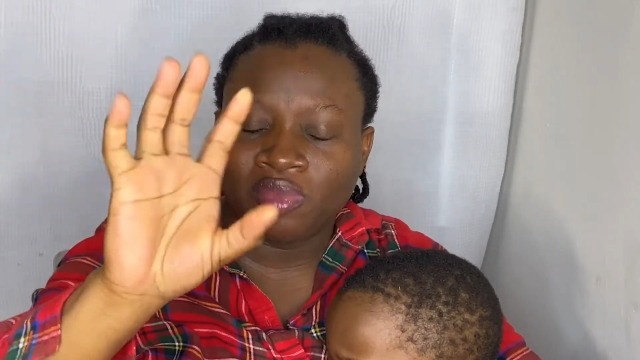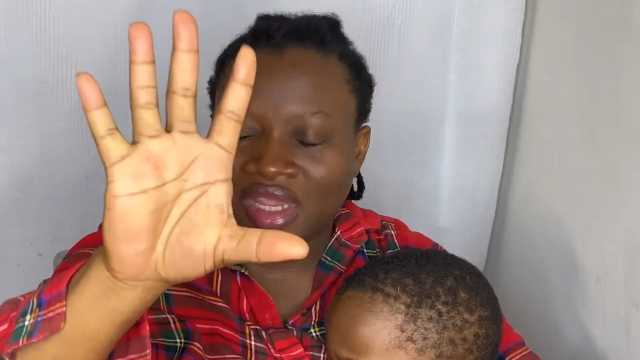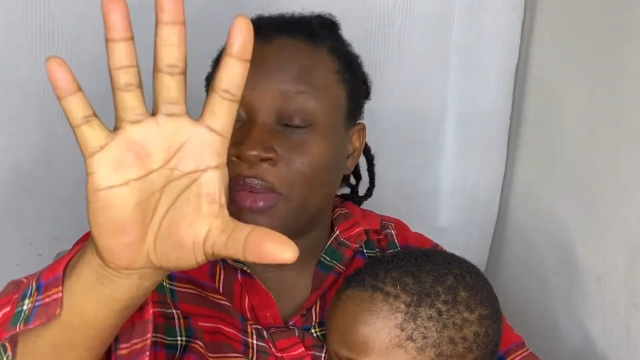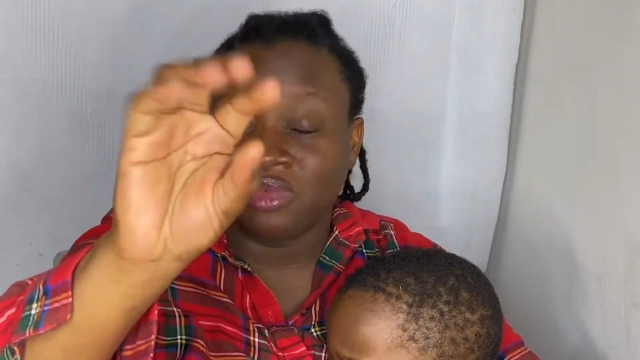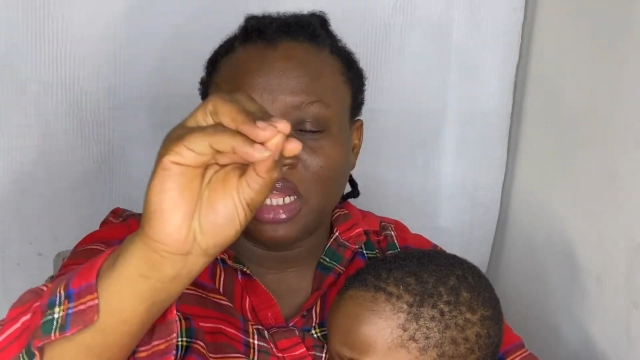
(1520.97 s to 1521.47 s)

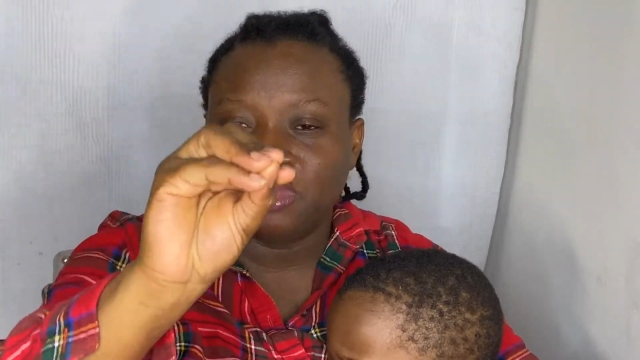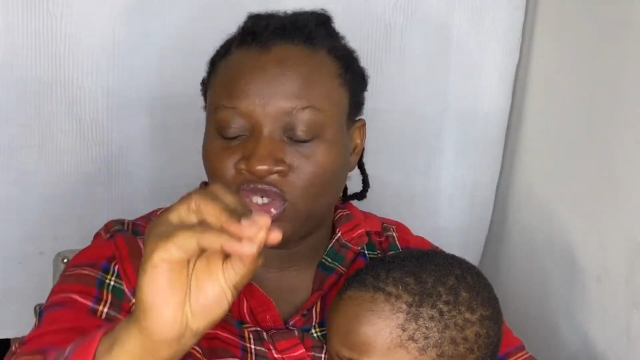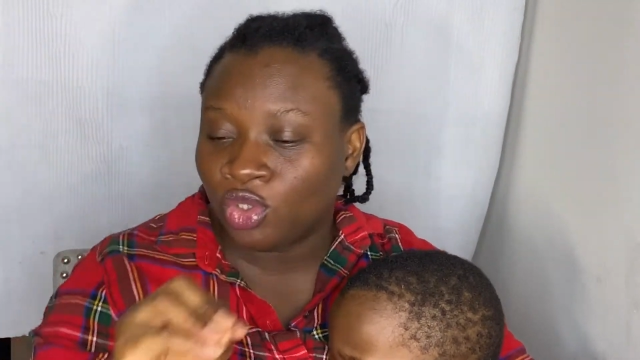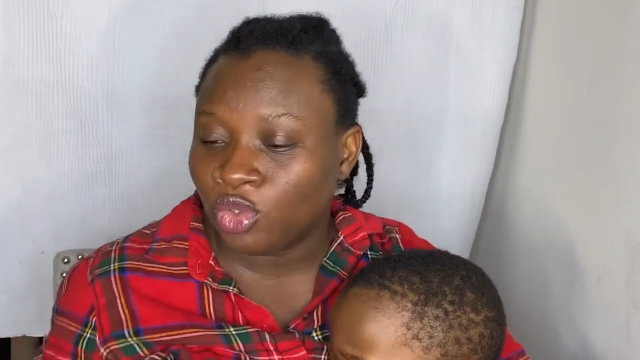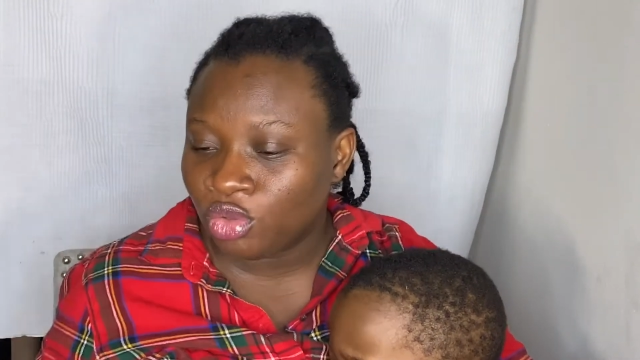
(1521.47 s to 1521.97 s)
Let me
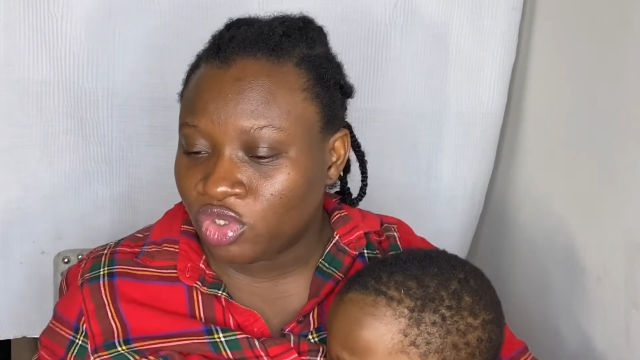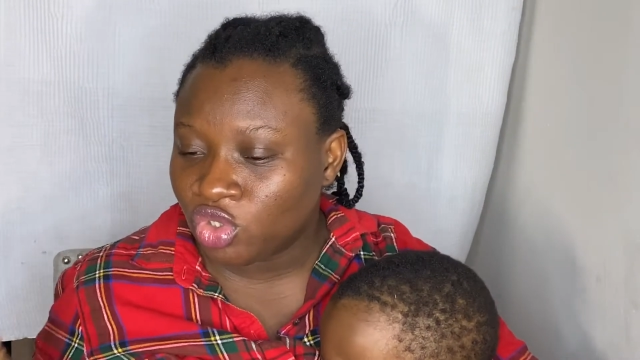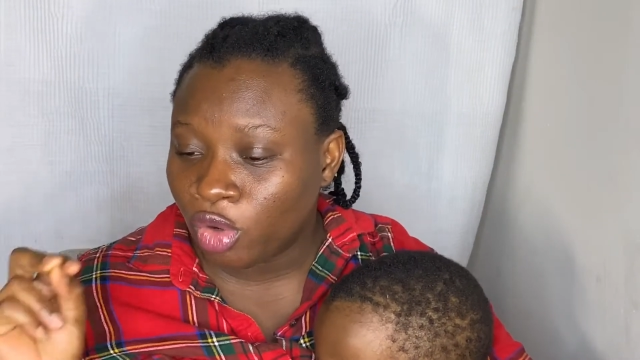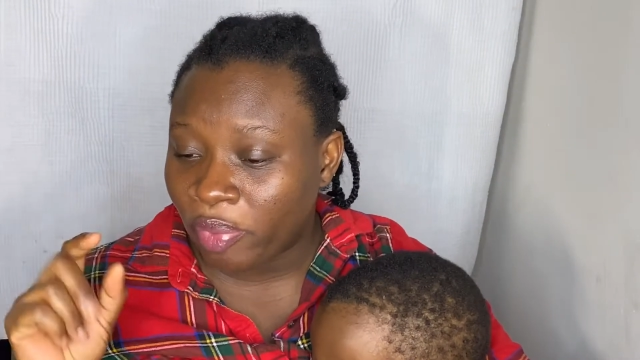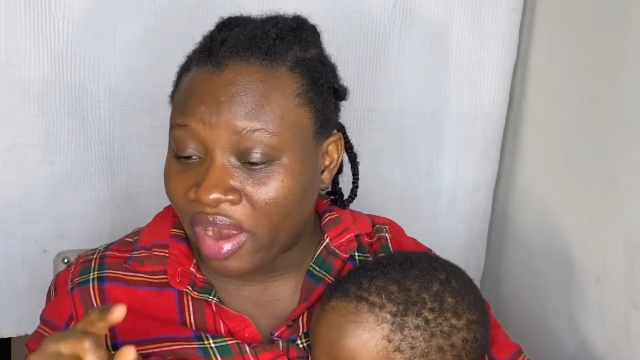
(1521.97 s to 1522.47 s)
just go through it.
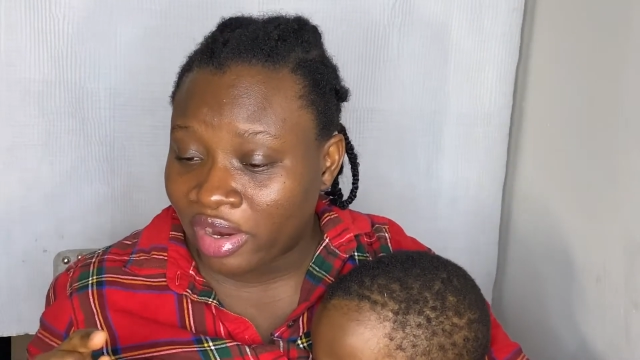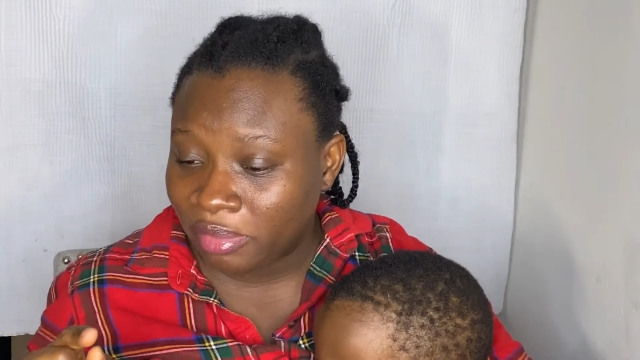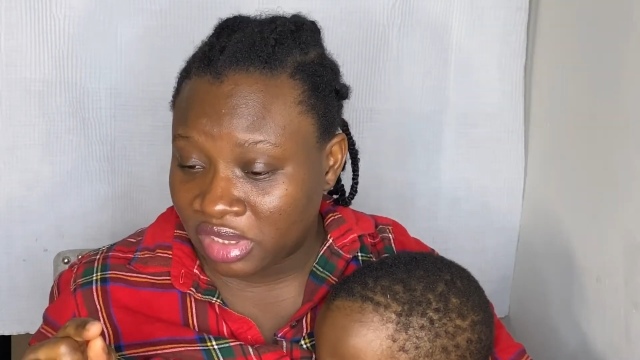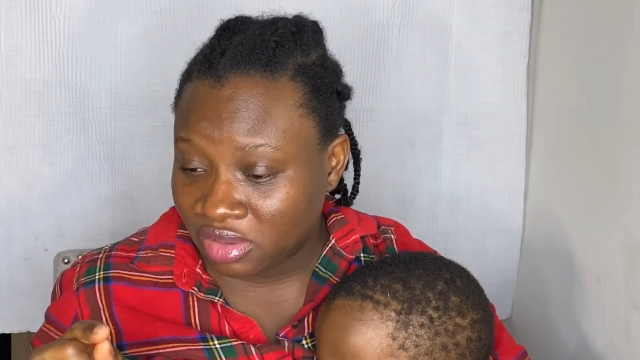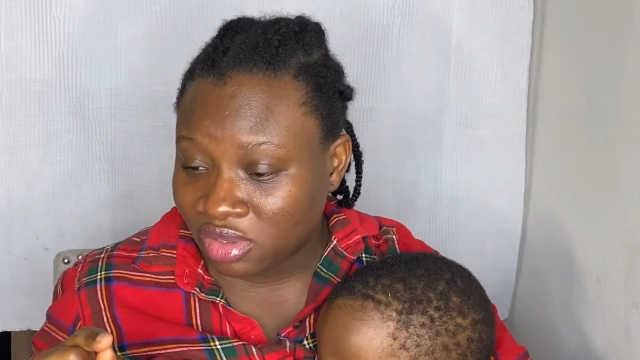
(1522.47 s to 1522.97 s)
So
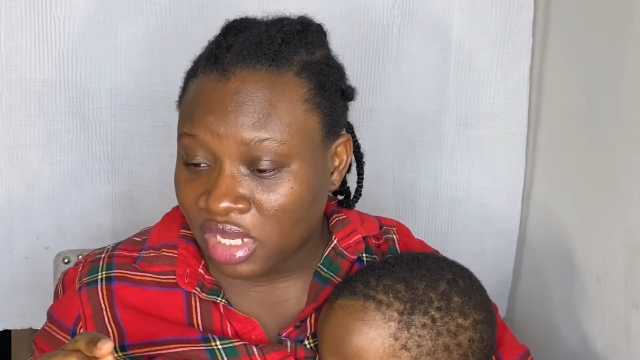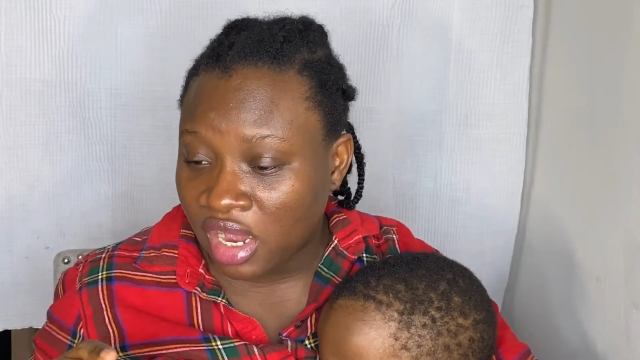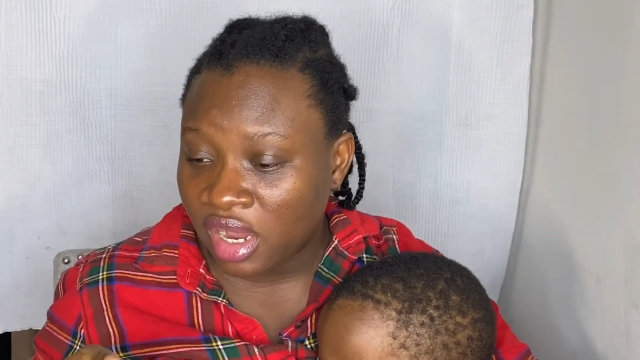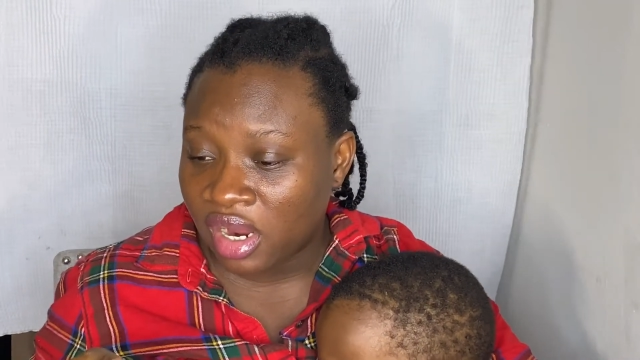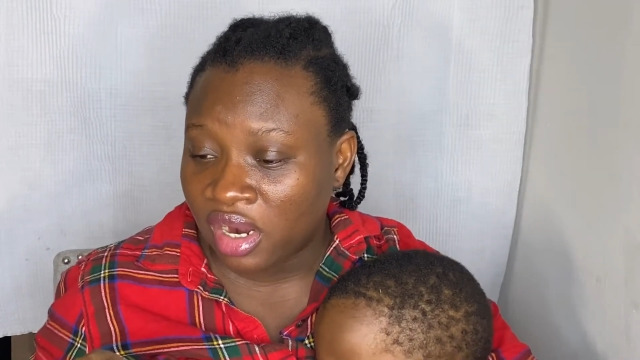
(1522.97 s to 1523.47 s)
parabens
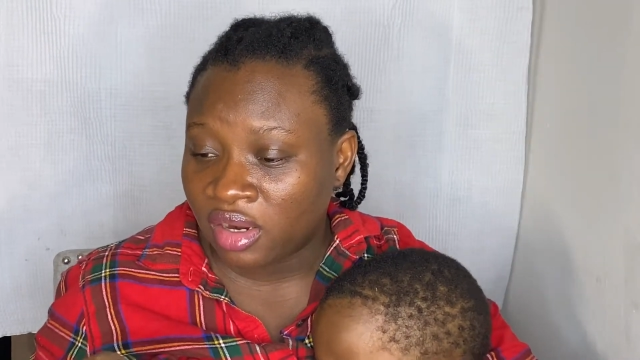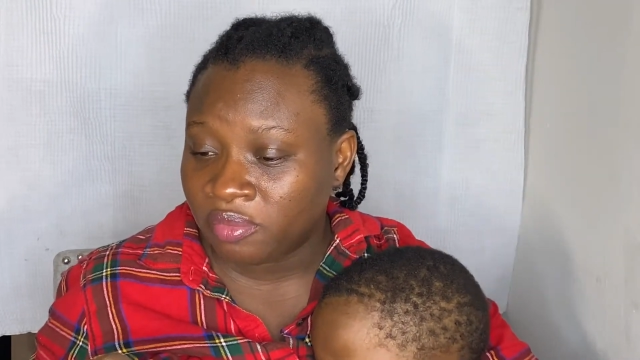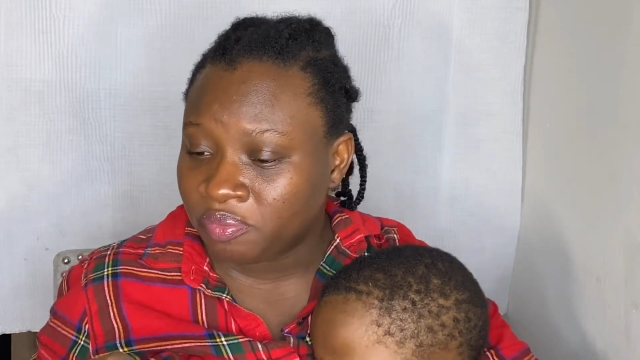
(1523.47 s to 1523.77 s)
are,